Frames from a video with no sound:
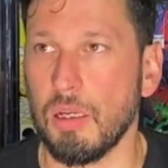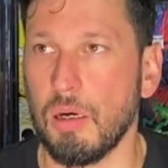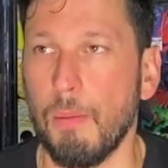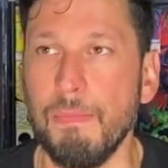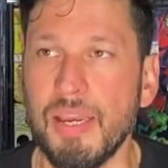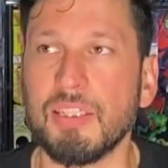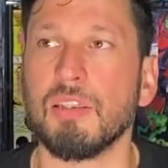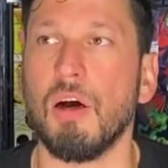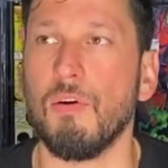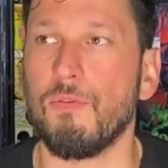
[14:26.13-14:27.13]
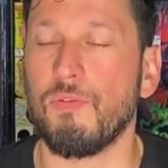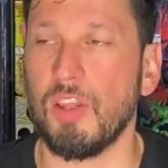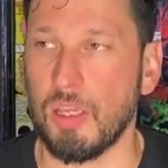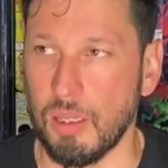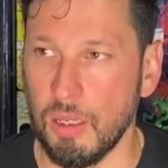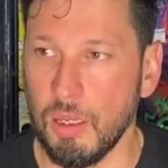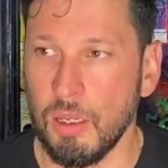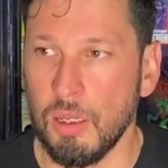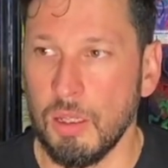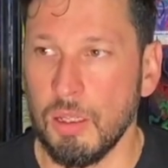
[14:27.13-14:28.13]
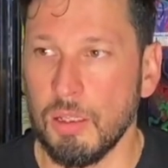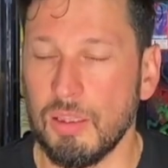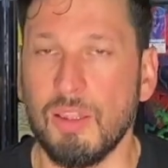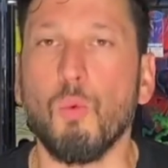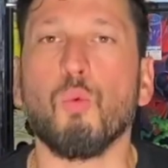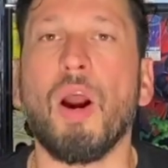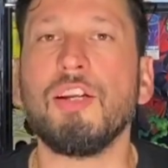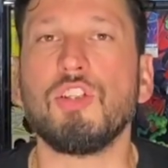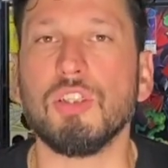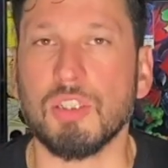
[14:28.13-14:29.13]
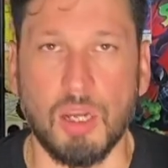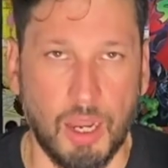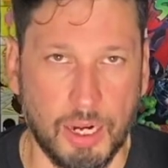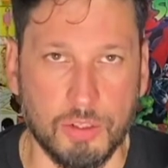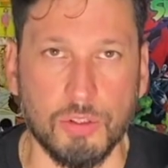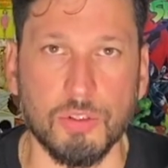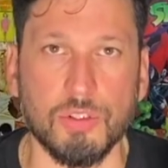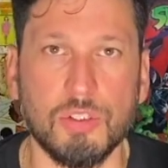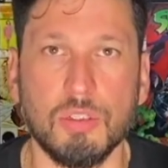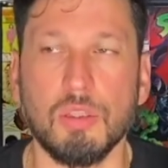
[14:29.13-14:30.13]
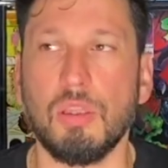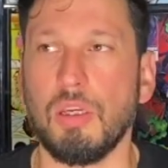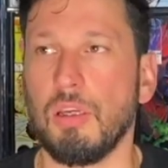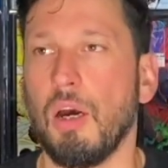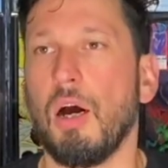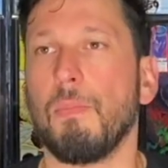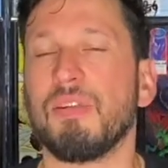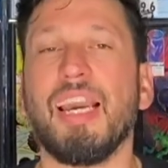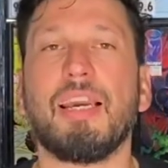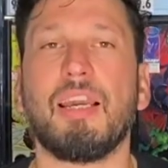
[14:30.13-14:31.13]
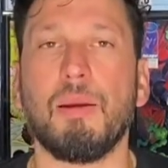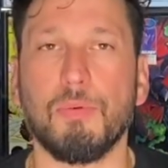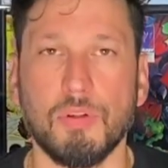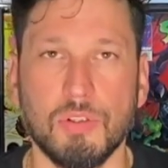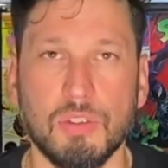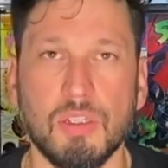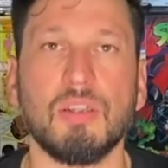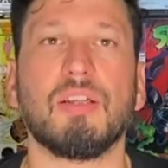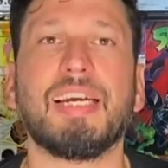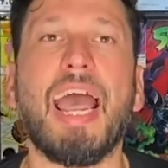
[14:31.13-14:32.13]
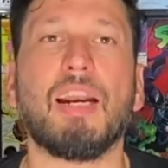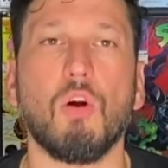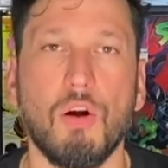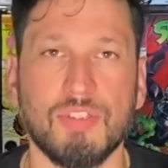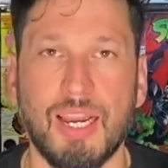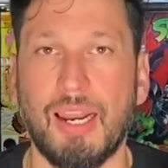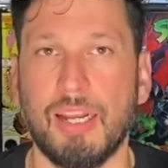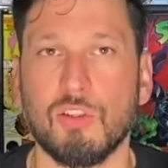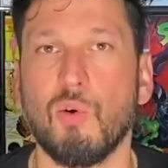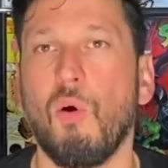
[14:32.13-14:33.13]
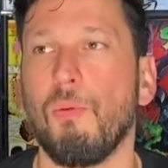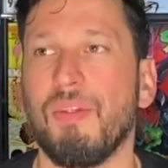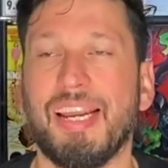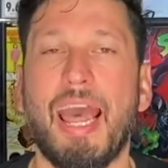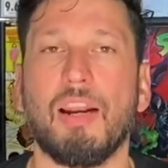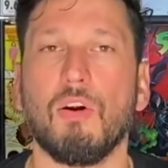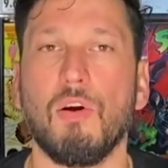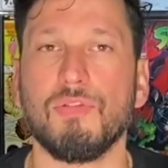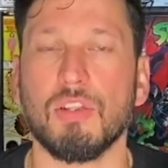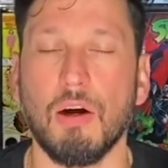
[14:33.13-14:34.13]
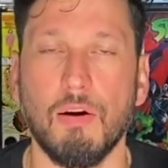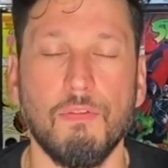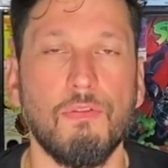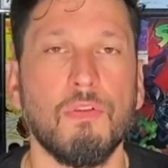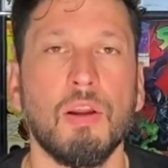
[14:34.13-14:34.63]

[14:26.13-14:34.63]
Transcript: a mix of the righteous collectors, the gatekeepers, the Gandalfs. I like to call them the Gandalfs of